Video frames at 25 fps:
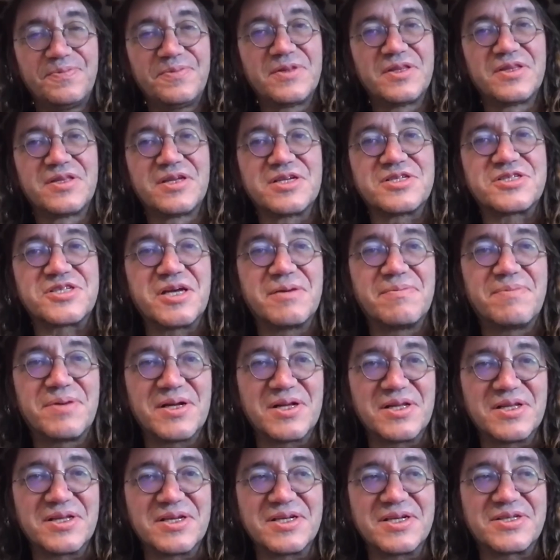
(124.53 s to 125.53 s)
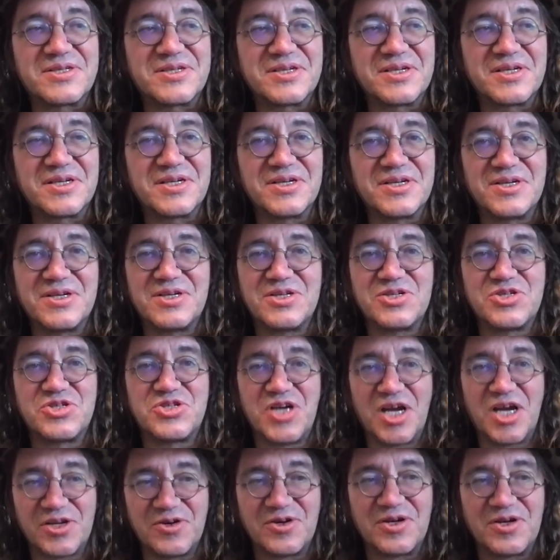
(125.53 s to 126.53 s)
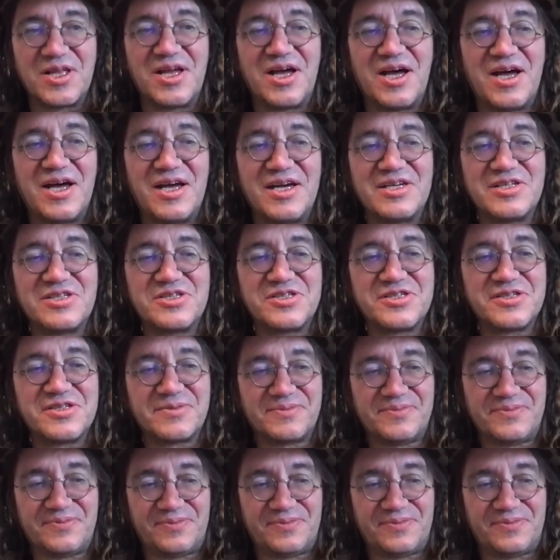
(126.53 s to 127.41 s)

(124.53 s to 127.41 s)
this ability to generalize,